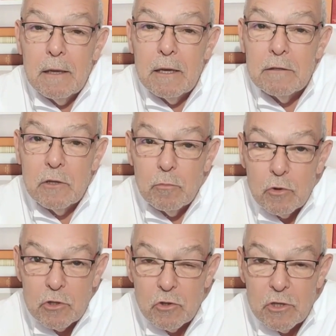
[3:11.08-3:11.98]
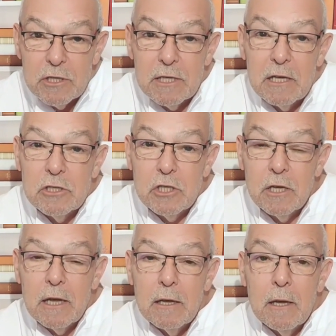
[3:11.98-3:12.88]
If you put your intention
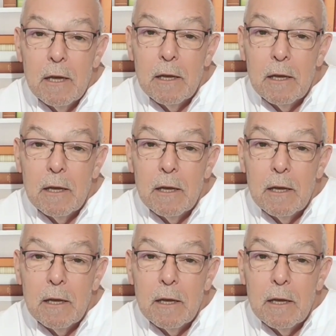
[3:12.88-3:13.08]
and